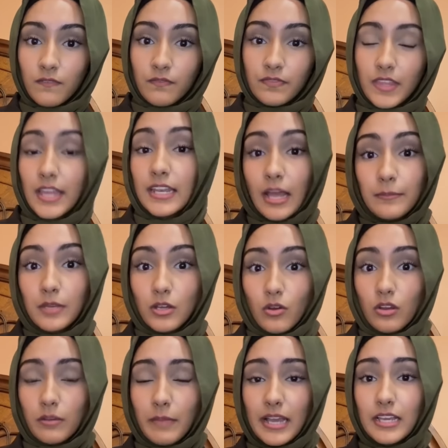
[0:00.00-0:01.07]
And now I'm not
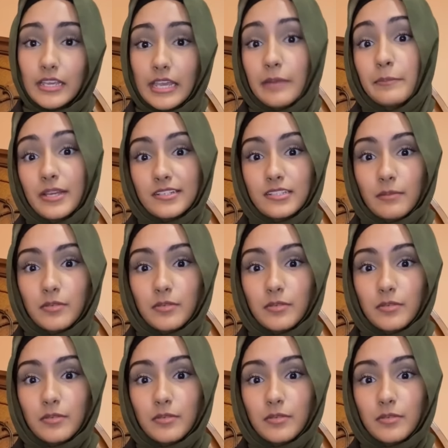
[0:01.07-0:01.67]
going back again because I'm